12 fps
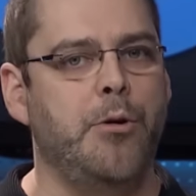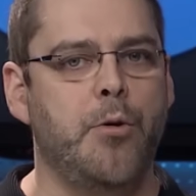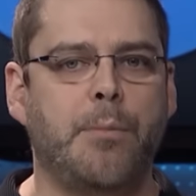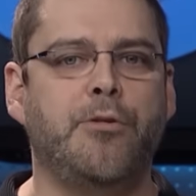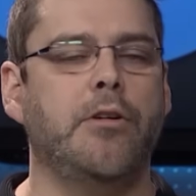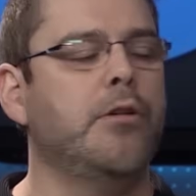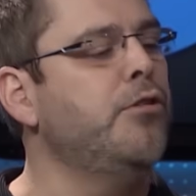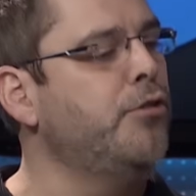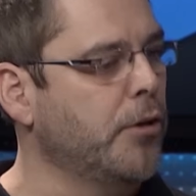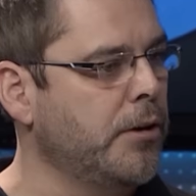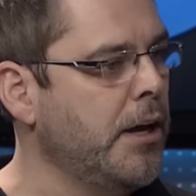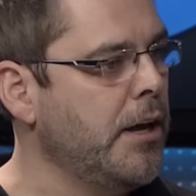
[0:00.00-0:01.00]
you absolutely
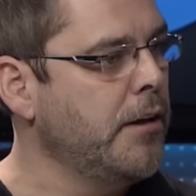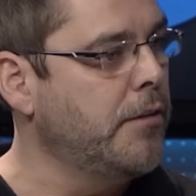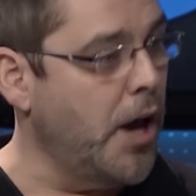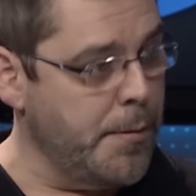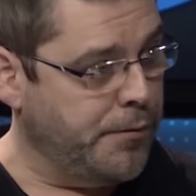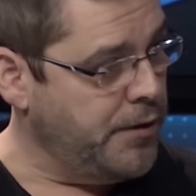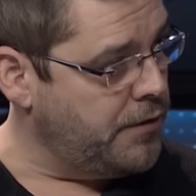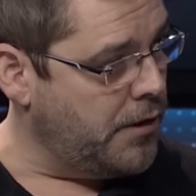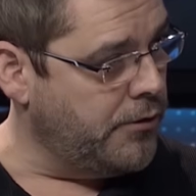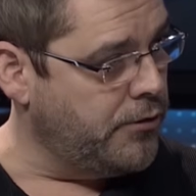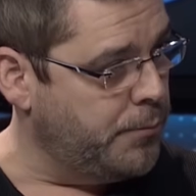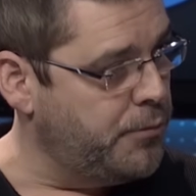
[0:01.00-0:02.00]
should. The Hyper-V
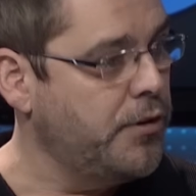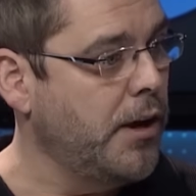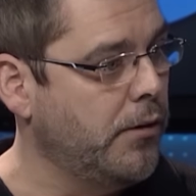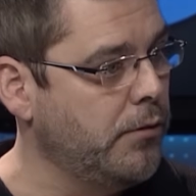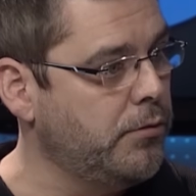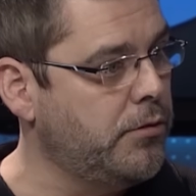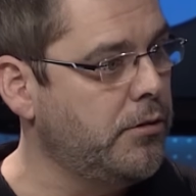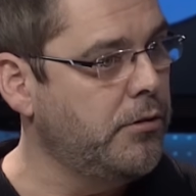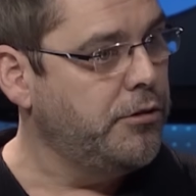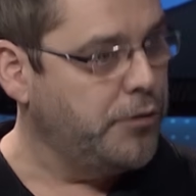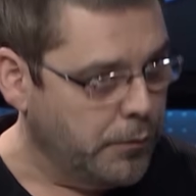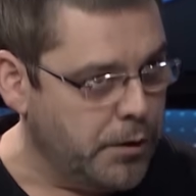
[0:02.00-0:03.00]
servers themselves
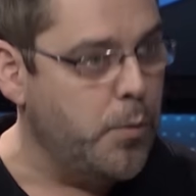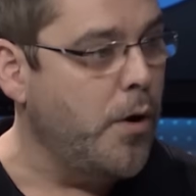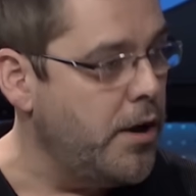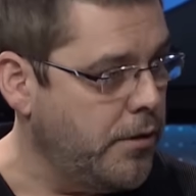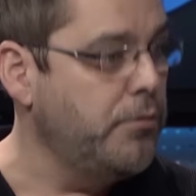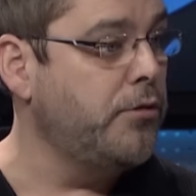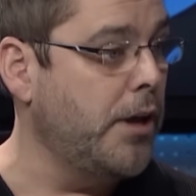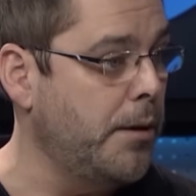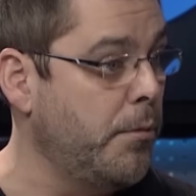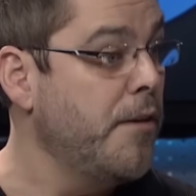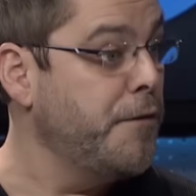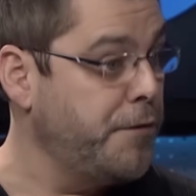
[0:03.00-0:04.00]
still require those
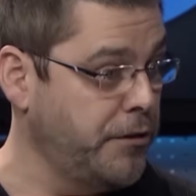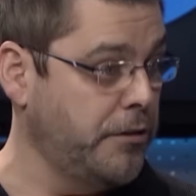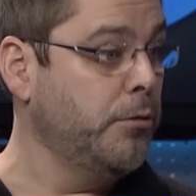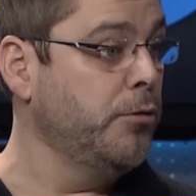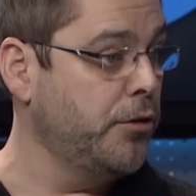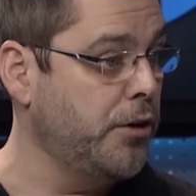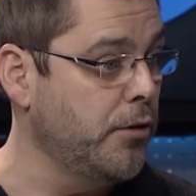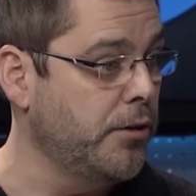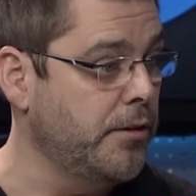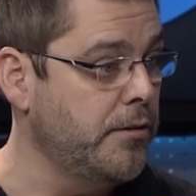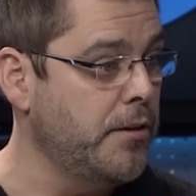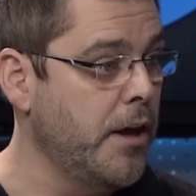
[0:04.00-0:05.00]
same physical
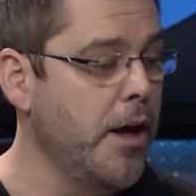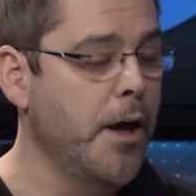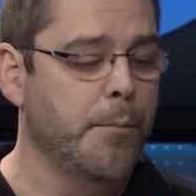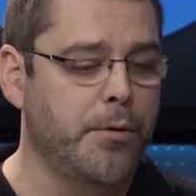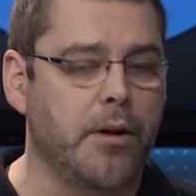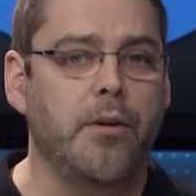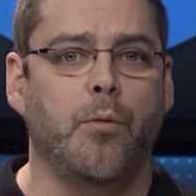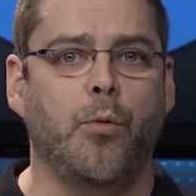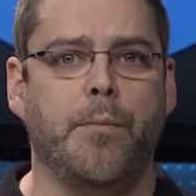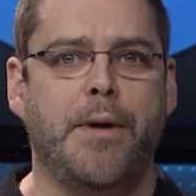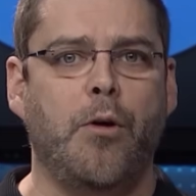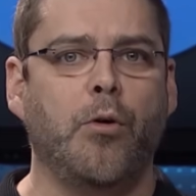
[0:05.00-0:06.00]
securities. But
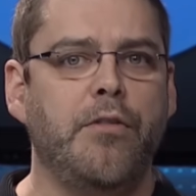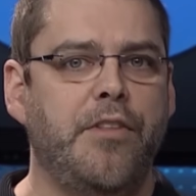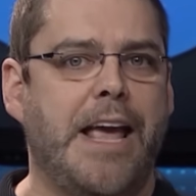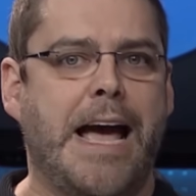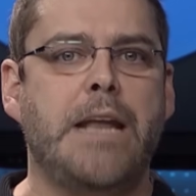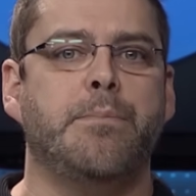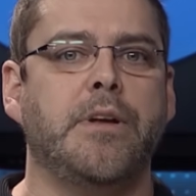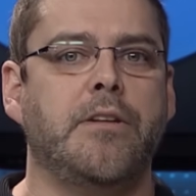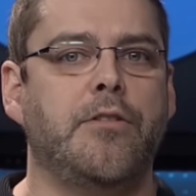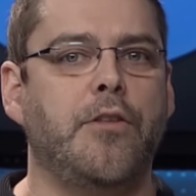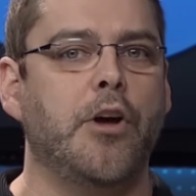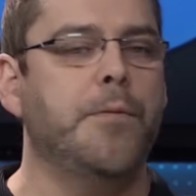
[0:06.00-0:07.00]
what about all of the
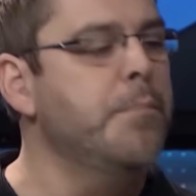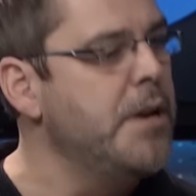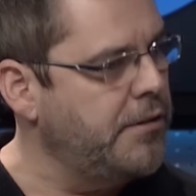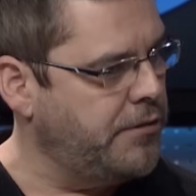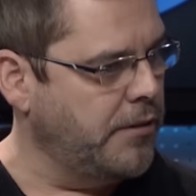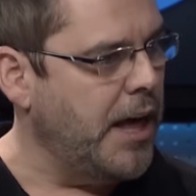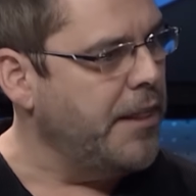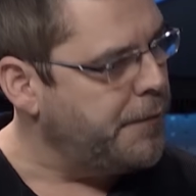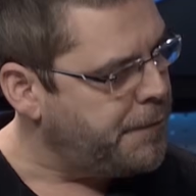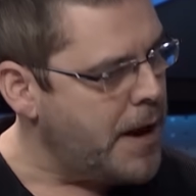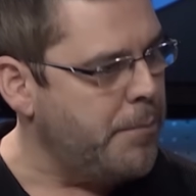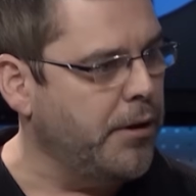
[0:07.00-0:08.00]
admins that administer that,
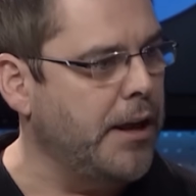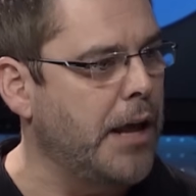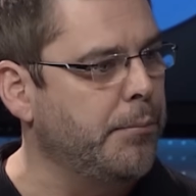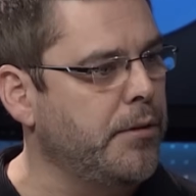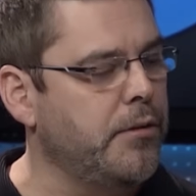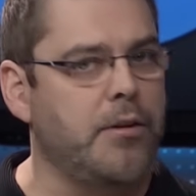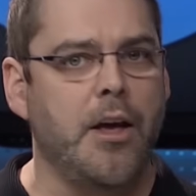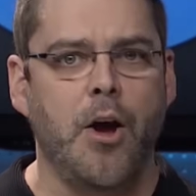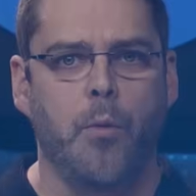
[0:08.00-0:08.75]
the fabric admins?